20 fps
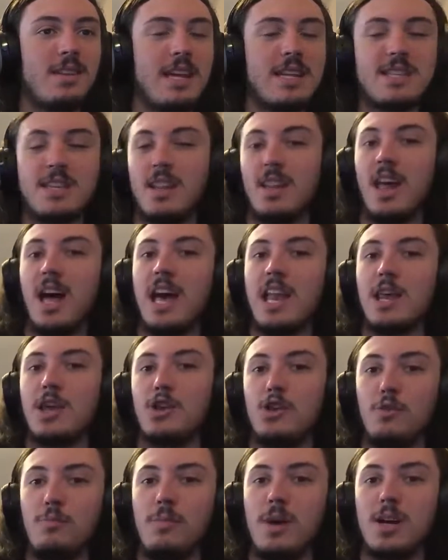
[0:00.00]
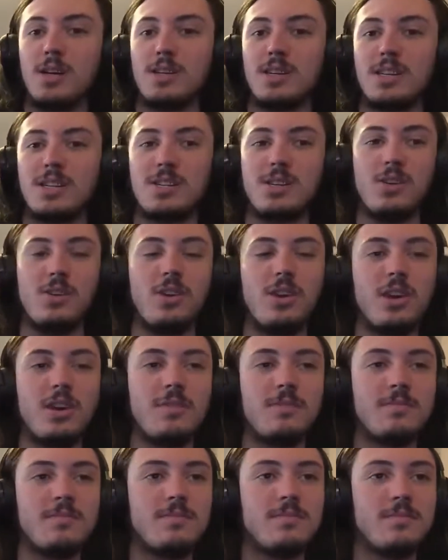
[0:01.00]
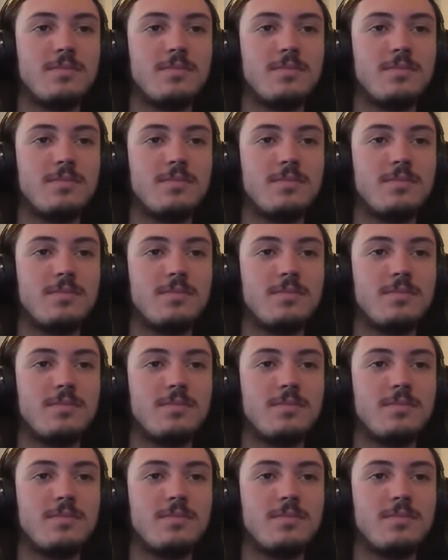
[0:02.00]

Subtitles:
That's a lot of humongousaur.